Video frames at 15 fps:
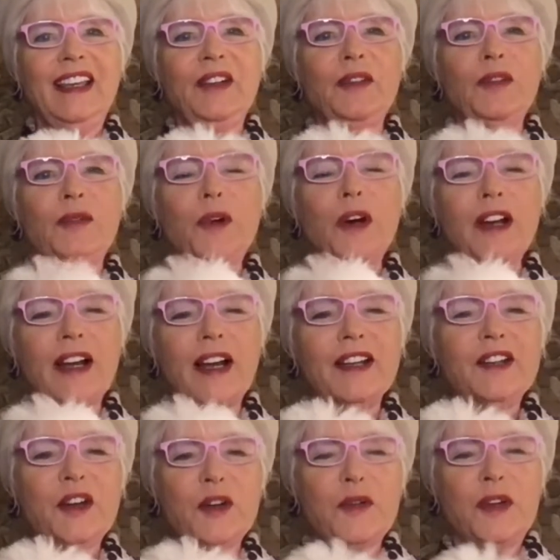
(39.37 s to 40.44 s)
what I
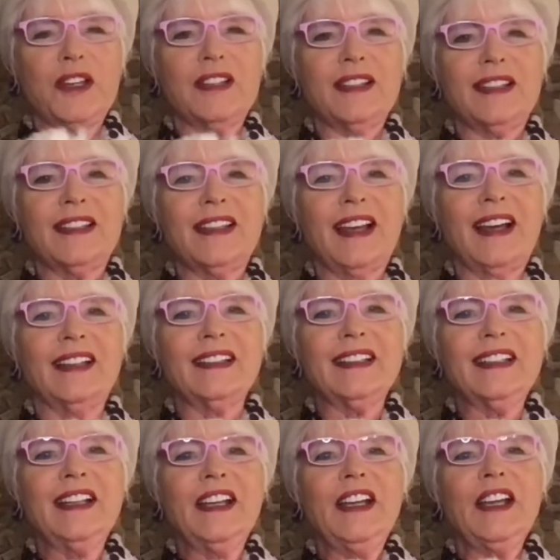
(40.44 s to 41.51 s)
know is that
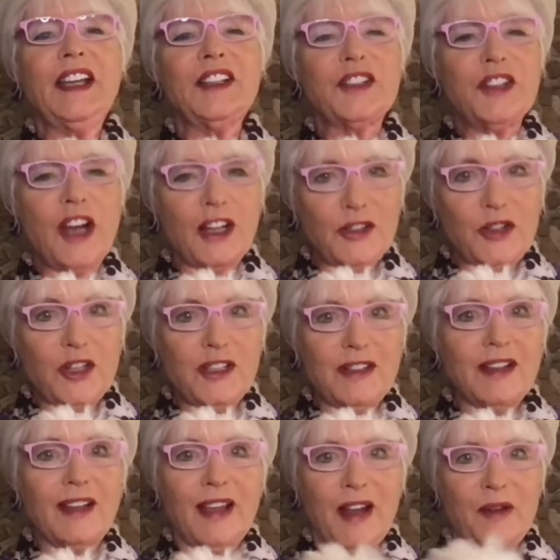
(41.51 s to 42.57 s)
it's not just a
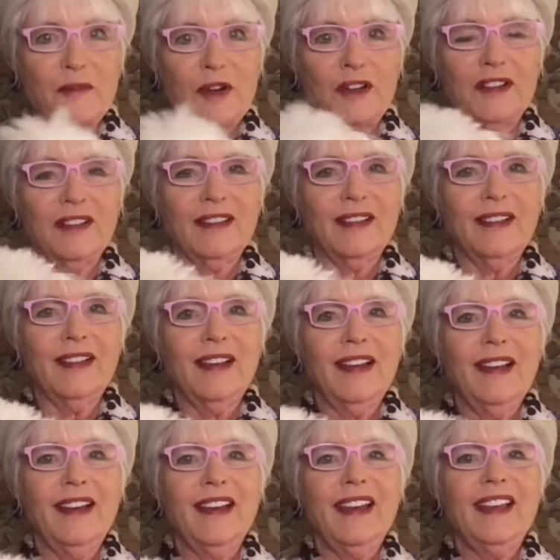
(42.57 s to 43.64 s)
camera.
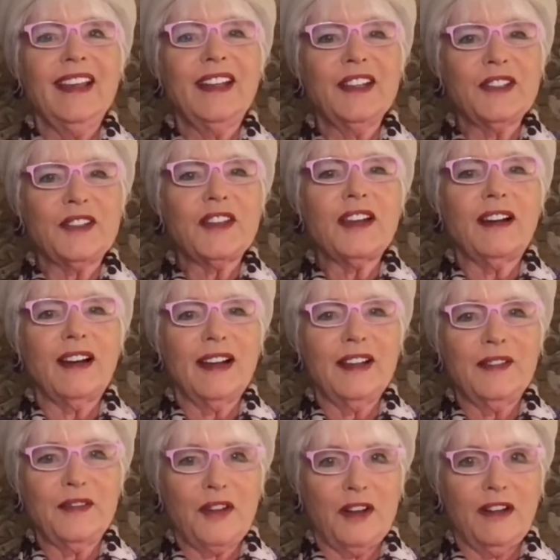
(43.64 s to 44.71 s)
It is the eye
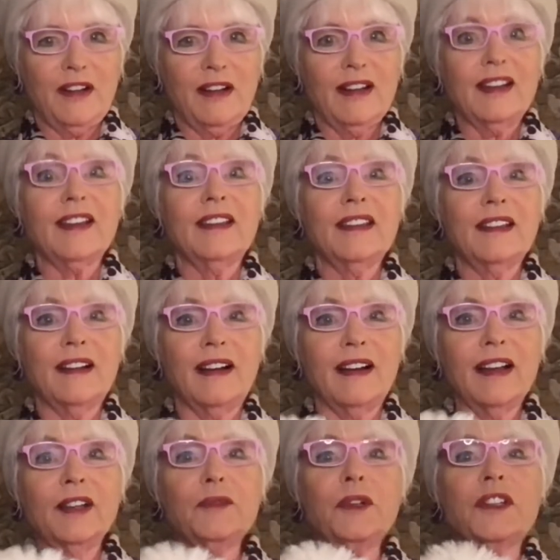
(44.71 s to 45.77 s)
of God. And the eye
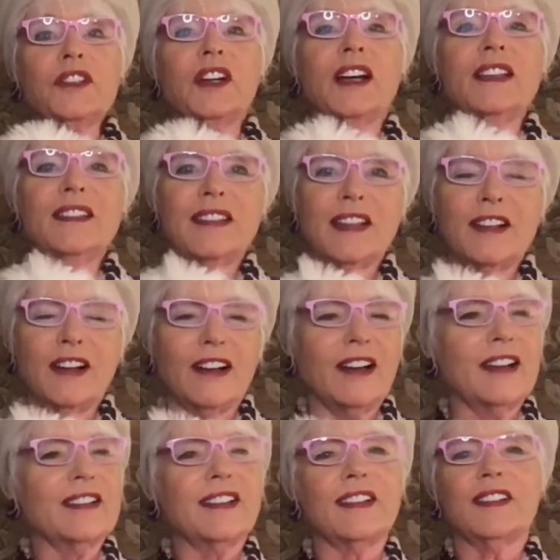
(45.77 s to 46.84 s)
in which I see God
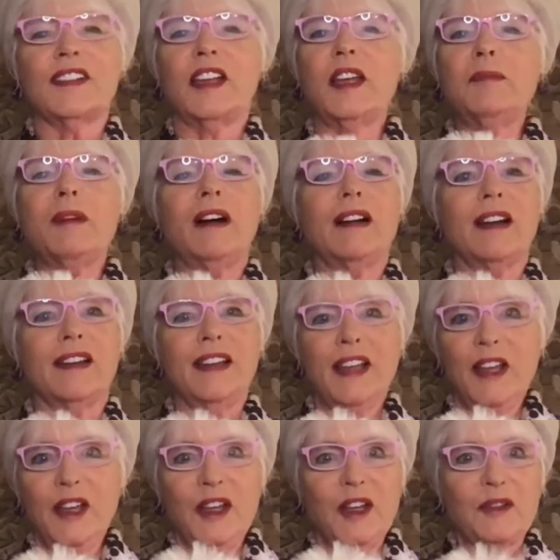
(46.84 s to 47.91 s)
is the same eye
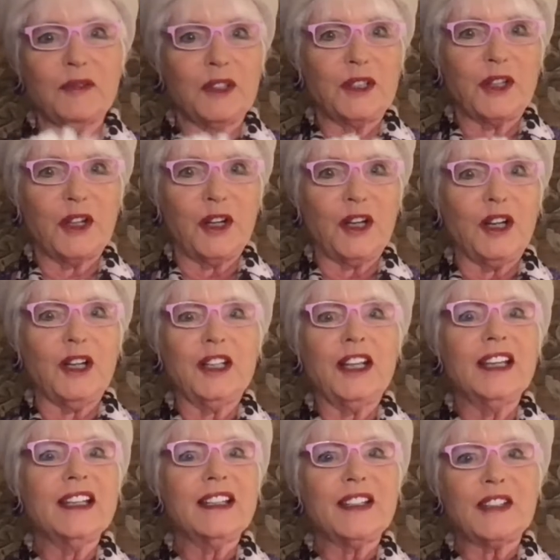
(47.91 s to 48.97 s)
in which God
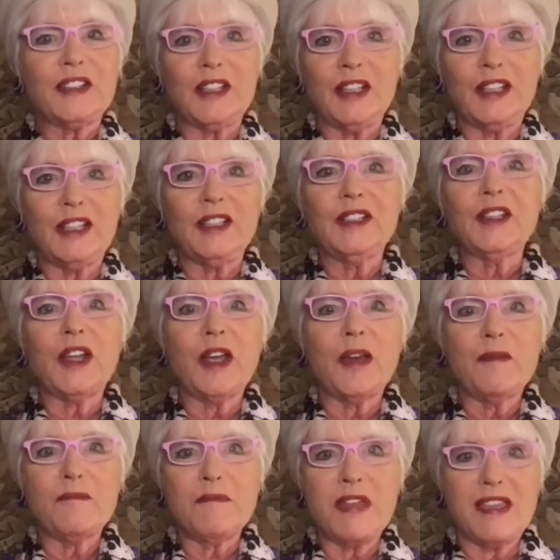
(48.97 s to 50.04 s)
sees
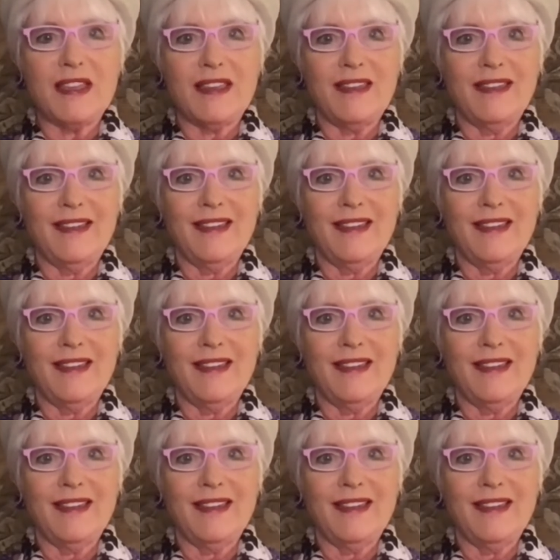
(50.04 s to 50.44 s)
me.